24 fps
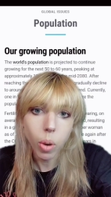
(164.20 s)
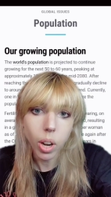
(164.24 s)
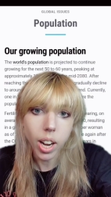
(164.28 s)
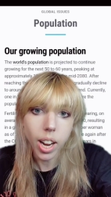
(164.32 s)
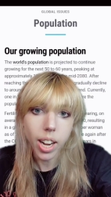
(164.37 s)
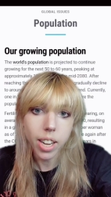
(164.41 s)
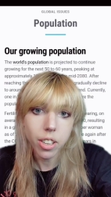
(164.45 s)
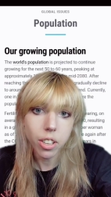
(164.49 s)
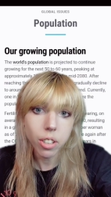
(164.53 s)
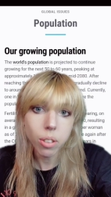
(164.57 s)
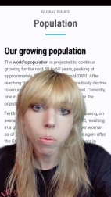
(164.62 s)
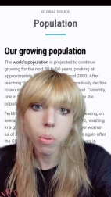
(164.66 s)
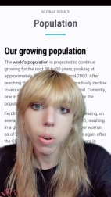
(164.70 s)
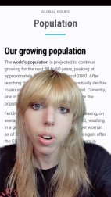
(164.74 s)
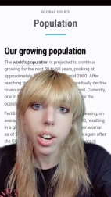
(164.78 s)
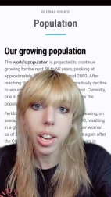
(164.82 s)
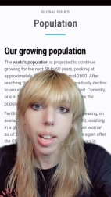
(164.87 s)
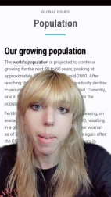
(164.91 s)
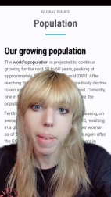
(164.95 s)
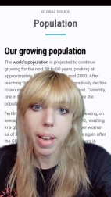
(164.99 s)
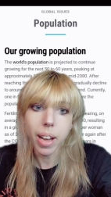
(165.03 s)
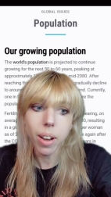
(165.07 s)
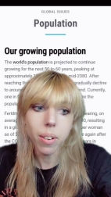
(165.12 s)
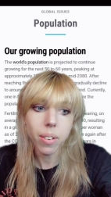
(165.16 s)
What I do
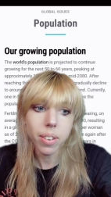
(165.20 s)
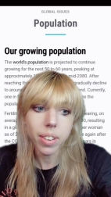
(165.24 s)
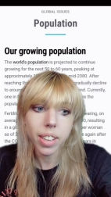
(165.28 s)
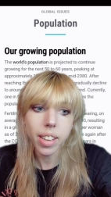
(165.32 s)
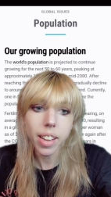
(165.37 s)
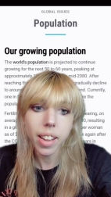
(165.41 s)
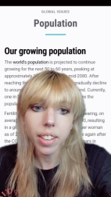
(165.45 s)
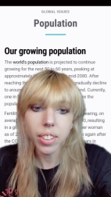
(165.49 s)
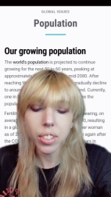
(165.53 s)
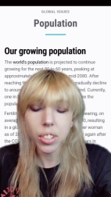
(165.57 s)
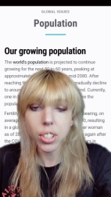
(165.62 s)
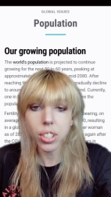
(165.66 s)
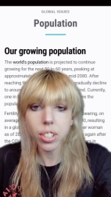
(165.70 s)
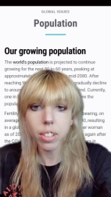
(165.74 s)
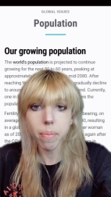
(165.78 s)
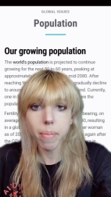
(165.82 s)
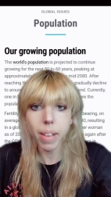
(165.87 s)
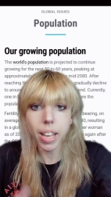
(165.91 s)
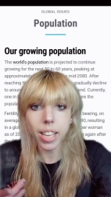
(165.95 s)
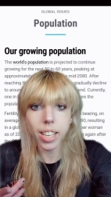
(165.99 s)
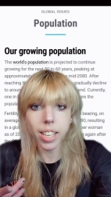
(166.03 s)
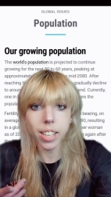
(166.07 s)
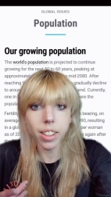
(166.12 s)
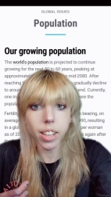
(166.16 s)
worry about is just
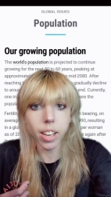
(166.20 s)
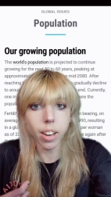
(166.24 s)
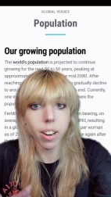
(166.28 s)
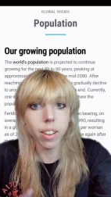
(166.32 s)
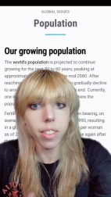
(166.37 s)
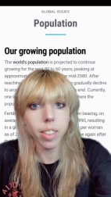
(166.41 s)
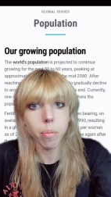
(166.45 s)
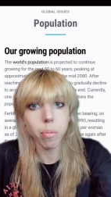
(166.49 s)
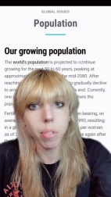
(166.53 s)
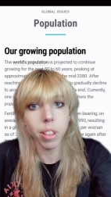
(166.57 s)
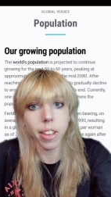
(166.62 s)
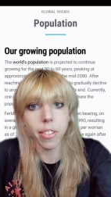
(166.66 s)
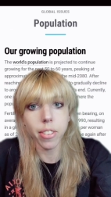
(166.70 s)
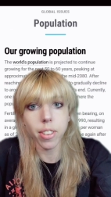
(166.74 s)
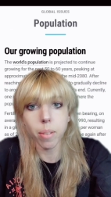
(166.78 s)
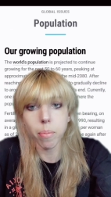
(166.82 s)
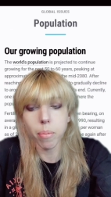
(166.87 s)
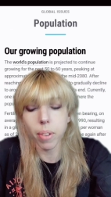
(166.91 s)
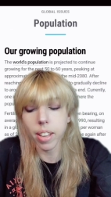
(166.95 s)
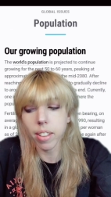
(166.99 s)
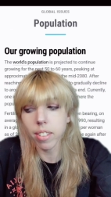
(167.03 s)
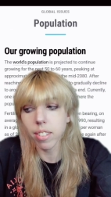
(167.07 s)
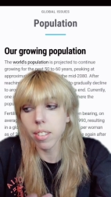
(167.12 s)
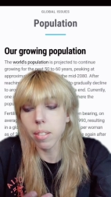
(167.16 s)
making the Earth a
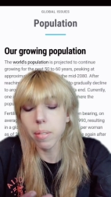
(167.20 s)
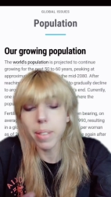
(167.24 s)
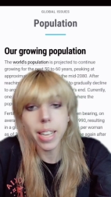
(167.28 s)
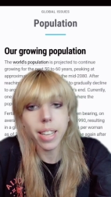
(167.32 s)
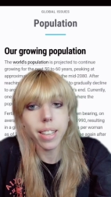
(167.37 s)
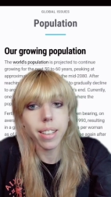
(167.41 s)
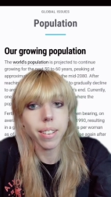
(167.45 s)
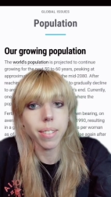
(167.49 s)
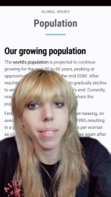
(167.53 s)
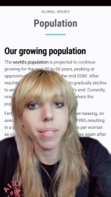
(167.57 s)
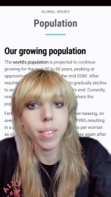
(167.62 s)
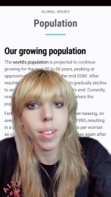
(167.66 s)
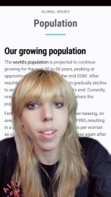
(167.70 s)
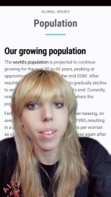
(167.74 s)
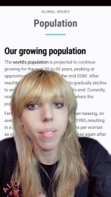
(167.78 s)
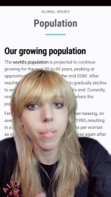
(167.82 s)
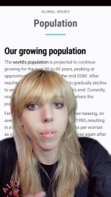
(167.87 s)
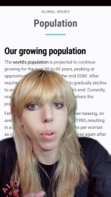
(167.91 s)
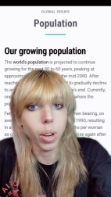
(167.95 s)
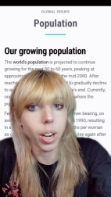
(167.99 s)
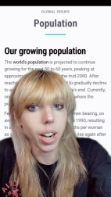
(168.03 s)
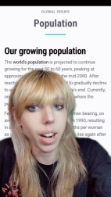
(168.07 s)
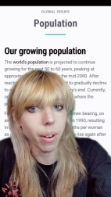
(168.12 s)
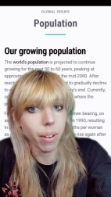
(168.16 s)
pleasant place to live
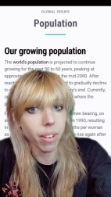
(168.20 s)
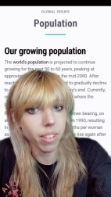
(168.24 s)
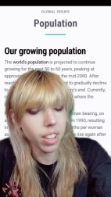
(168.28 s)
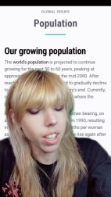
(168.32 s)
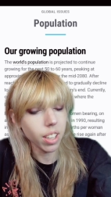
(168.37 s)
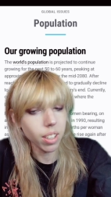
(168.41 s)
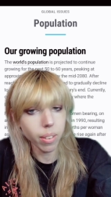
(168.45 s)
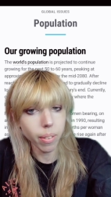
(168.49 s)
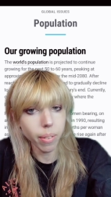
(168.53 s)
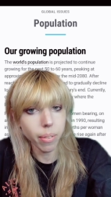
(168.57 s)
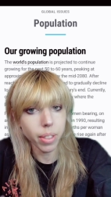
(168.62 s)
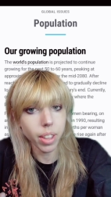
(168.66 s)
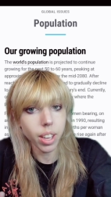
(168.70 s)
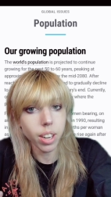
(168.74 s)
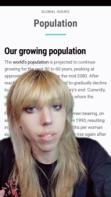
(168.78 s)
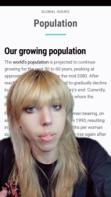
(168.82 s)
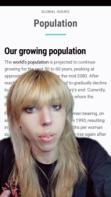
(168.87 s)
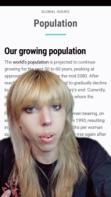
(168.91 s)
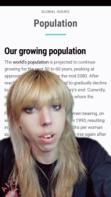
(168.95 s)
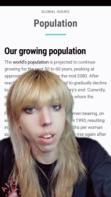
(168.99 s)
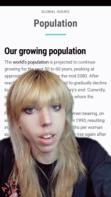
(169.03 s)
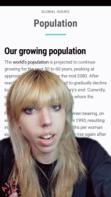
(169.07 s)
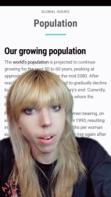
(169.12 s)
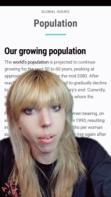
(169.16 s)
for ourselves and
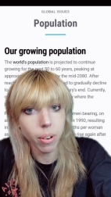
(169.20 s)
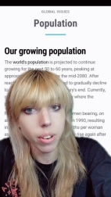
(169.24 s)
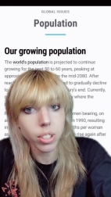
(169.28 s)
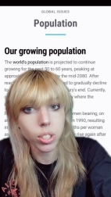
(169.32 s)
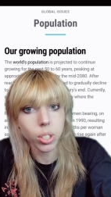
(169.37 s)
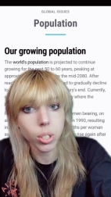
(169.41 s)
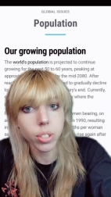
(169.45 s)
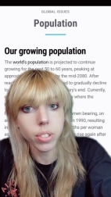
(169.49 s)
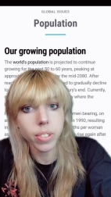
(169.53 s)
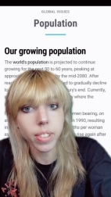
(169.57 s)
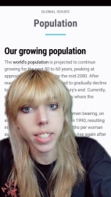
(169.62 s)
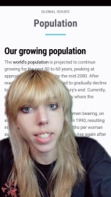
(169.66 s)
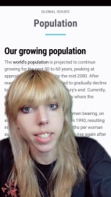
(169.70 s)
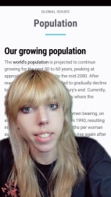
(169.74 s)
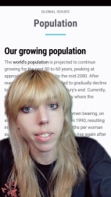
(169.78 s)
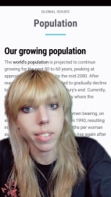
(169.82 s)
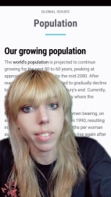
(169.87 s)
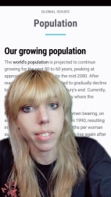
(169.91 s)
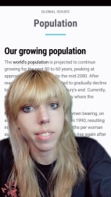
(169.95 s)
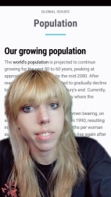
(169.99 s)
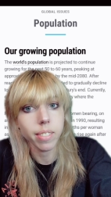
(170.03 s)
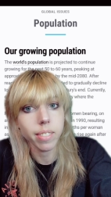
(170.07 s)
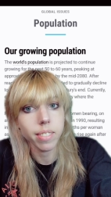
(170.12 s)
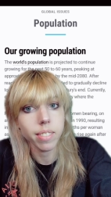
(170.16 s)
for our
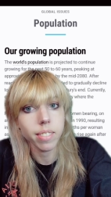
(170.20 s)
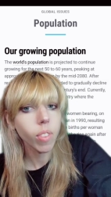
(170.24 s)
children.